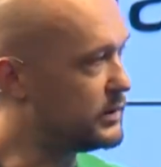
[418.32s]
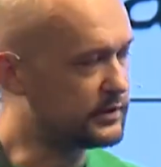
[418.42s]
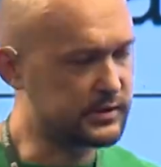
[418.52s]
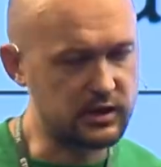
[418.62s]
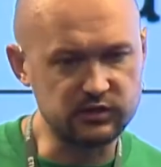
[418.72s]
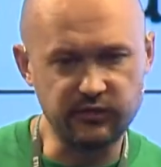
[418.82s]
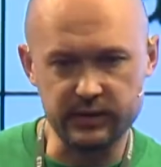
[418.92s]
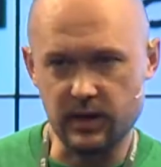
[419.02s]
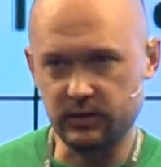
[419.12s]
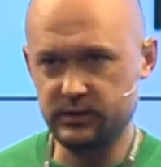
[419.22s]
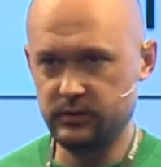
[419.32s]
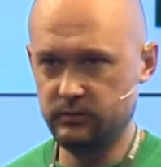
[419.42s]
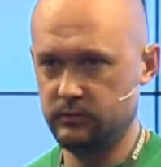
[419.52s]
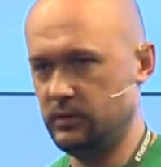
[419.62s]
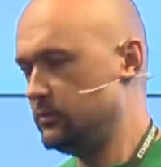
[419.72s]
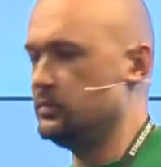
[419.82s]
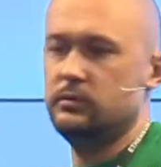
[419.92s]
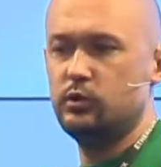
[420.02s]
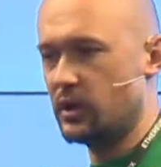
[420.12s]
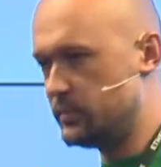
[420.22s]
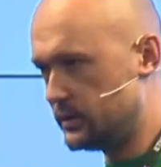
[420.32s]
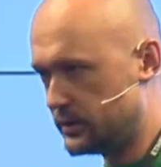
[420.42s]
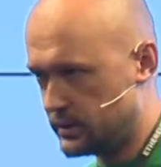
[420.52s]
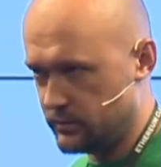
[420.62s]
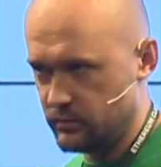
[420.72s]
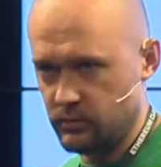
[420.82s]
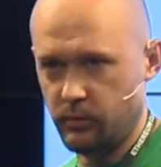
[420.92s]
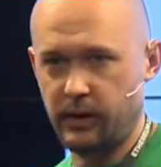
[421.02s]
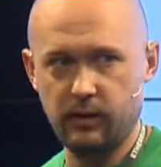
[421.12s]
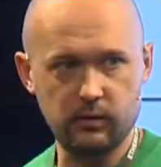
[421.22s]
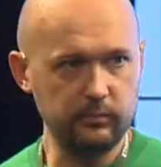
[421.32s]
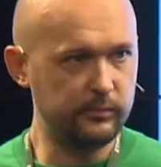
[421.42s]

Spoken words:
transaction finality, immutability, whatever,